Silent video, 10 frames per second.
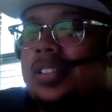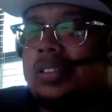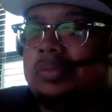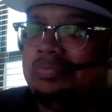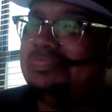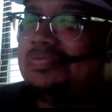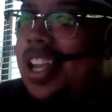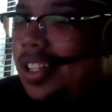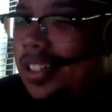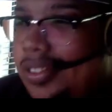whole yeah. thing
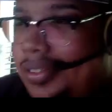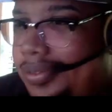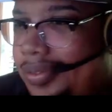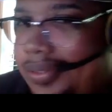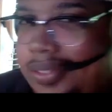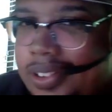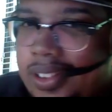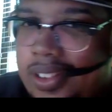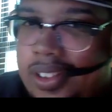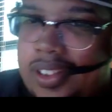is even okay
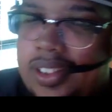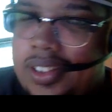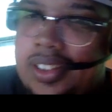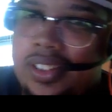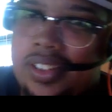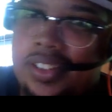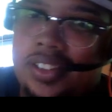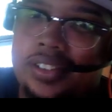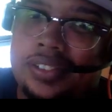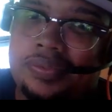with Kaepernick.
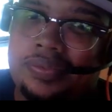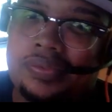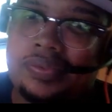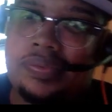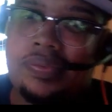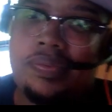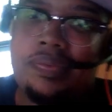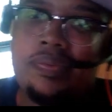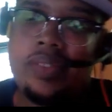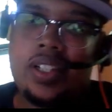Like, it was a
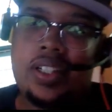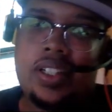lot of stuff